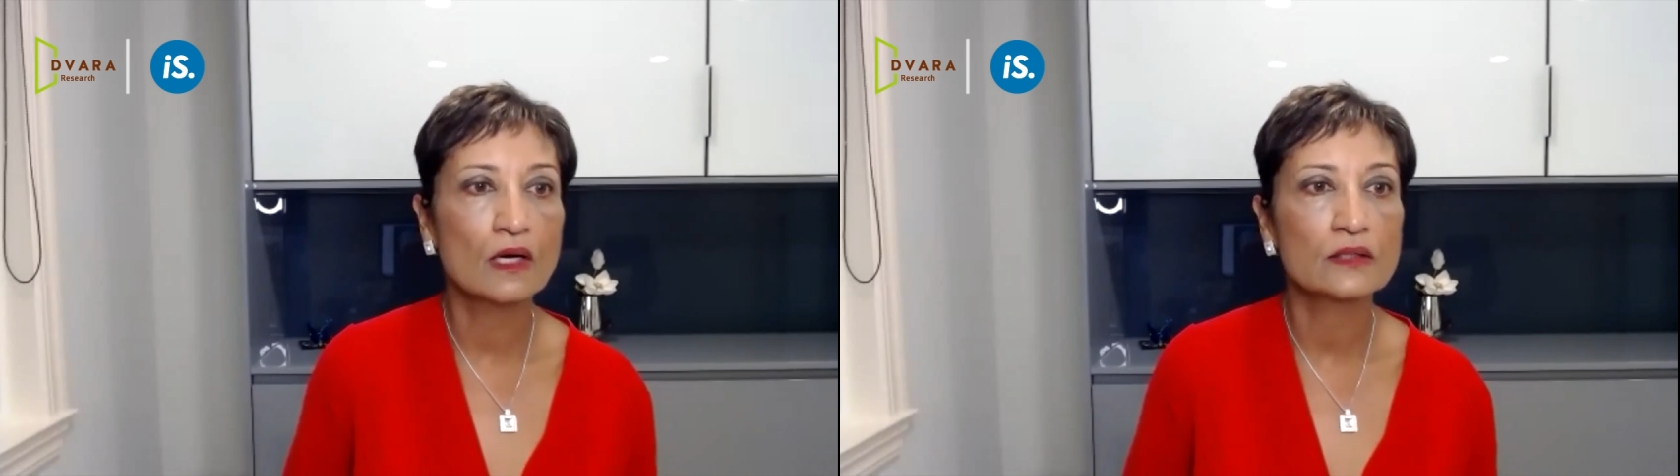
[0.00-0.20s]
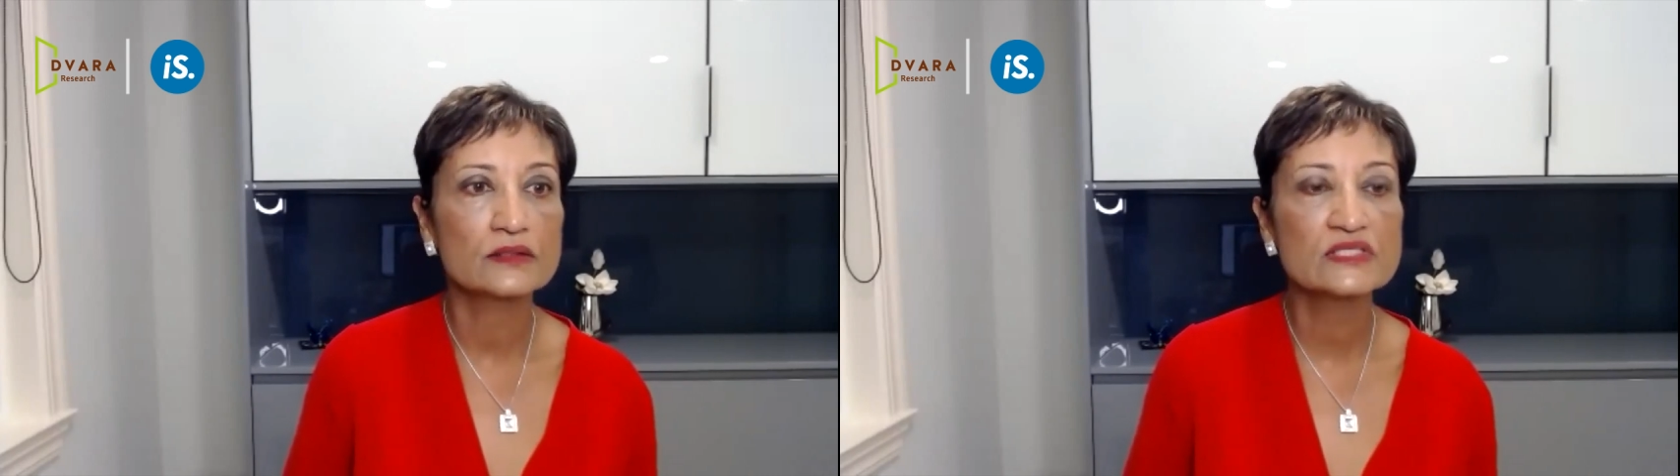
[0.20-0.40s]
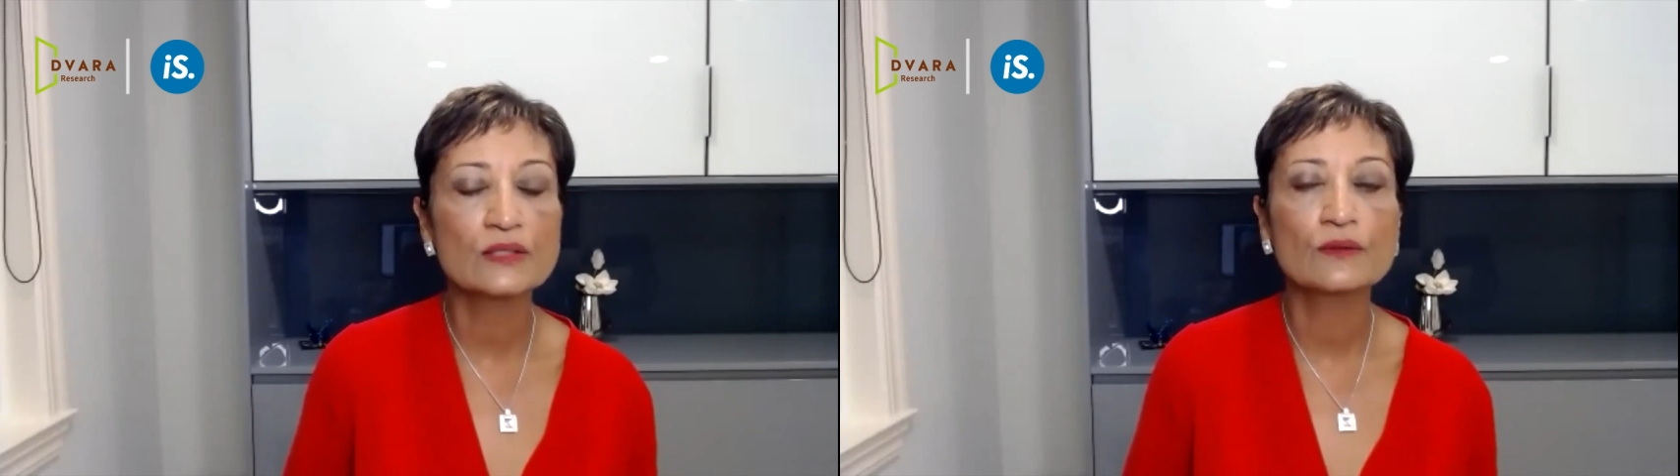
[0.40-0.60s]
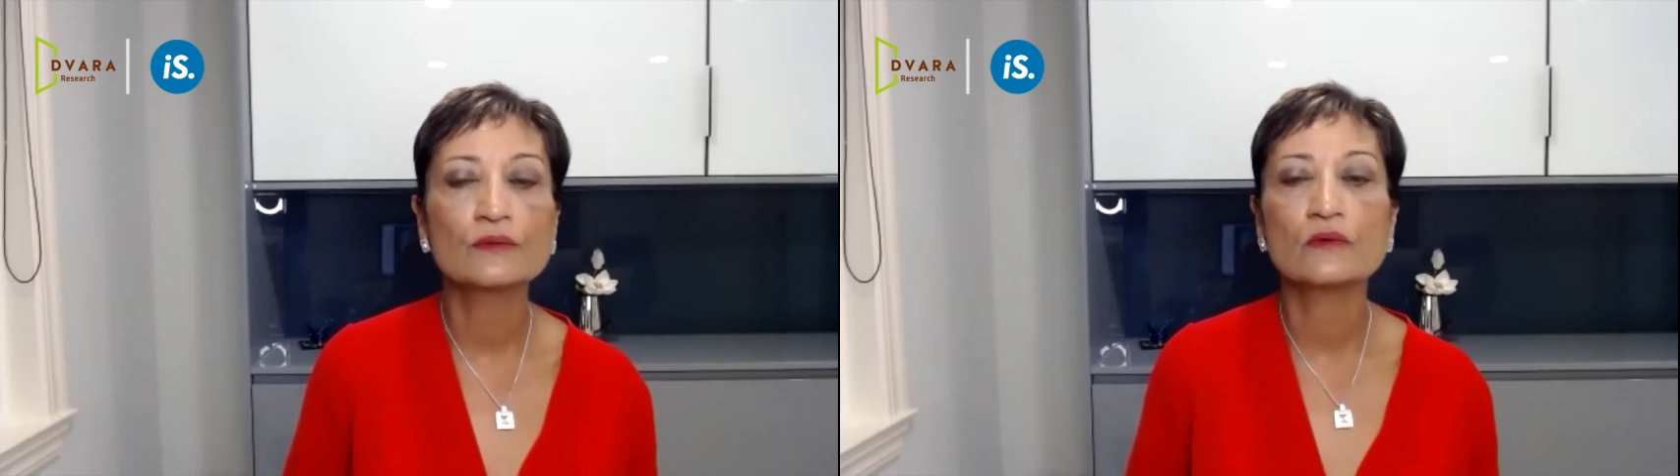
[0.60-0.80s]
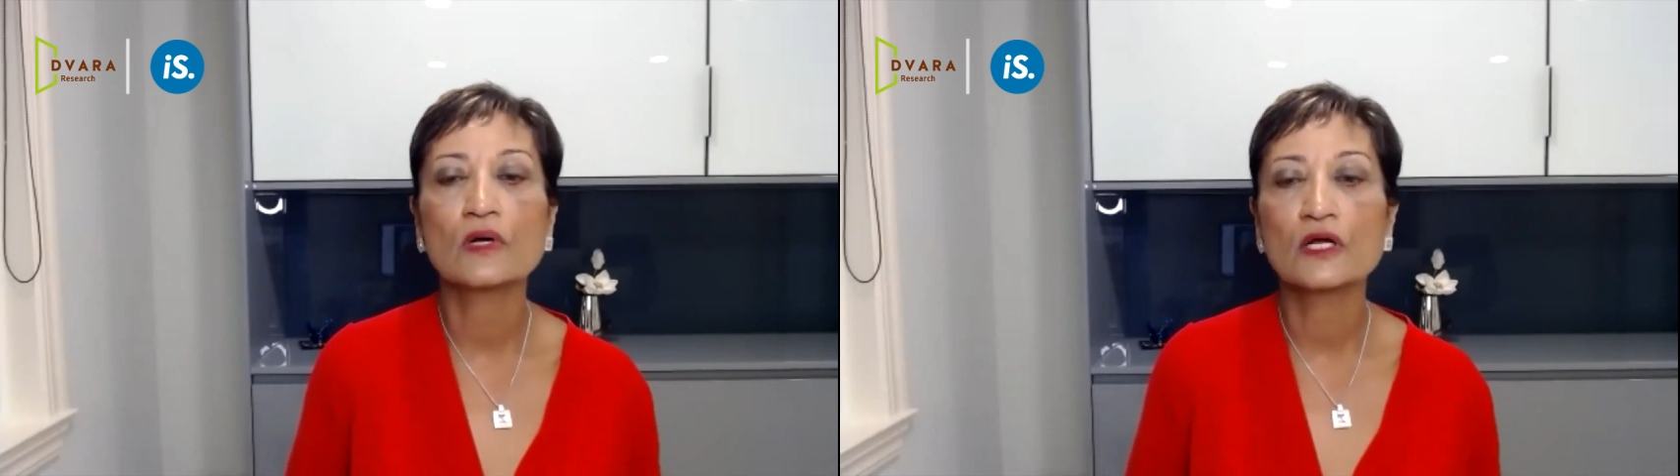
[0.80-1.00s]
So
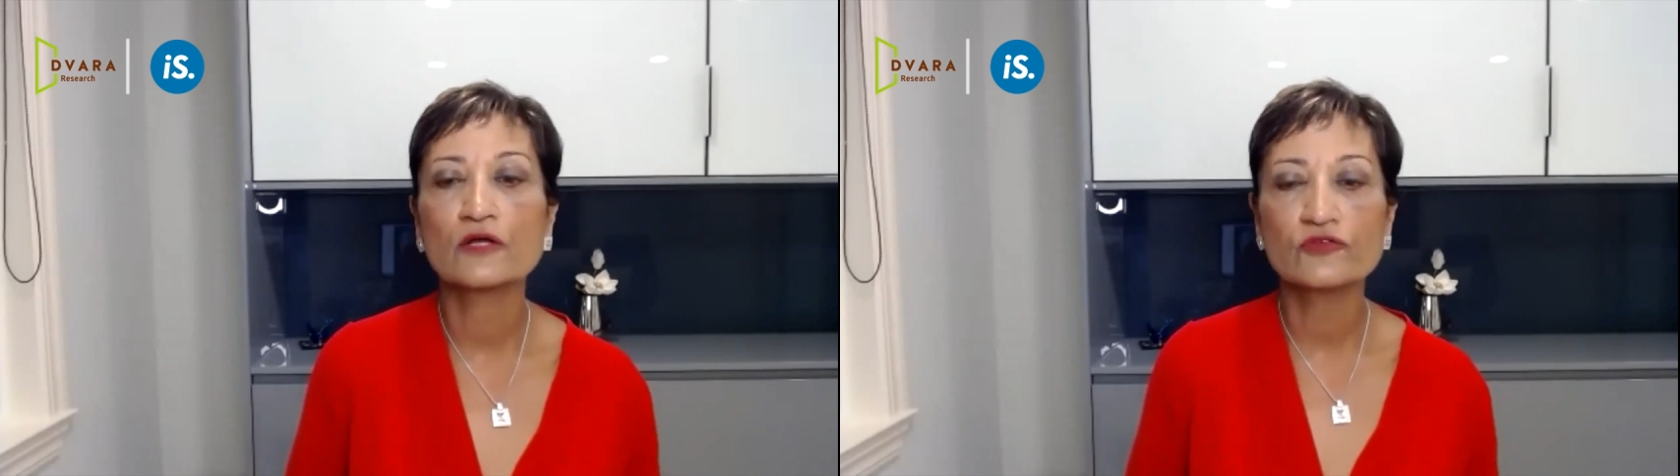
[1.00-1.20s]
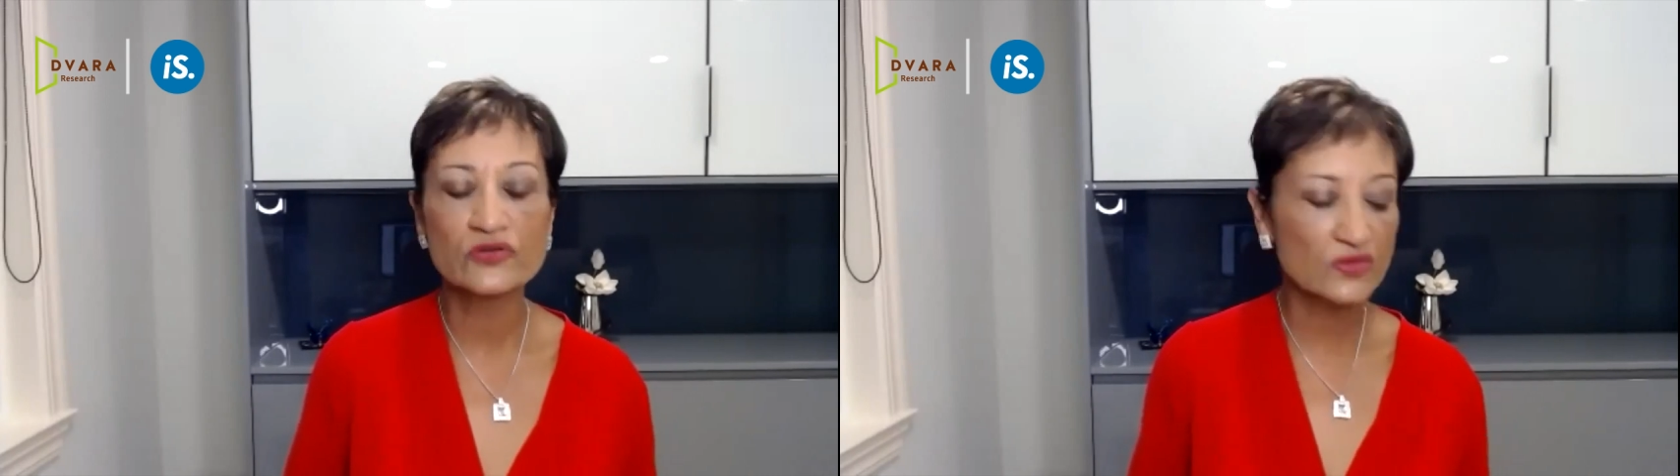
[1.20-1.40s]
just